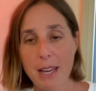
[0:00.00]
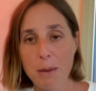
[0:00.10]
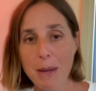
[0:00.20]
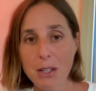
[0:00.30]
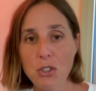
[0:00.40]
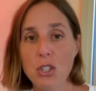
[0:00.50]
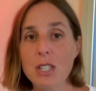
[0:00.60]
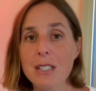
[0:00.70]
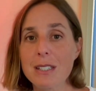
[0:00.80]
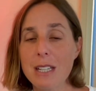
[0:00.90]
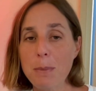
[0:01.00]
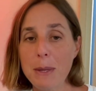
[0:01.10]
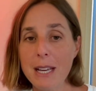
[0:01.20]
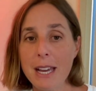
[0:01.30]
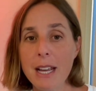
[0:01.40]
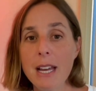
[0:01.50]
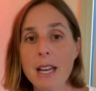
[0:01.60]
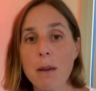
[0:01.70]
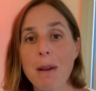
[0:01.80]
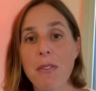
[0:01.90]
A amount to the C P A
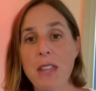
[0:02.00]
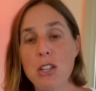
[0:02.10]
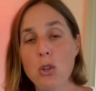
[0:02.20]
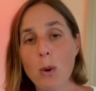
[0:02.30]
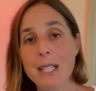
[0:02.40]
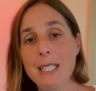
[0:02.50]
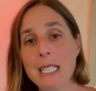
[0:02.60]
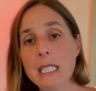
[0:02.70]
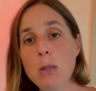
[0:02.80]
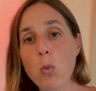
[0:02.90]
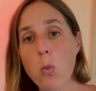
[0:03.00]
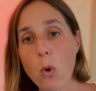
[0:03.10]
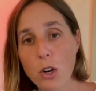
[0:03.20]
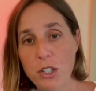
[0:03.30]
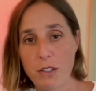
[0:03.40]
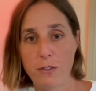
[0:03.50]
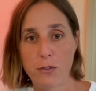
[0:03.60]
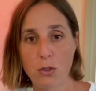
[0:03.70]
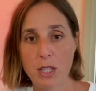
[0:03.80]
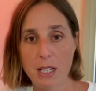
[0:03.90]
amount that you ideally want
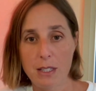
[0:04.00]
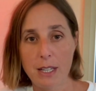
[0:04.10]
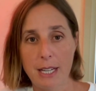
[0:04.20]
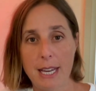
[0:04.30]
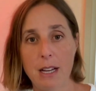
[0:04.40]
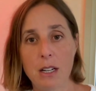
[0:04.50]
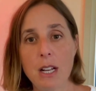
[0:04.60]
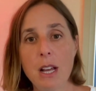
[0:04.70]
for this account.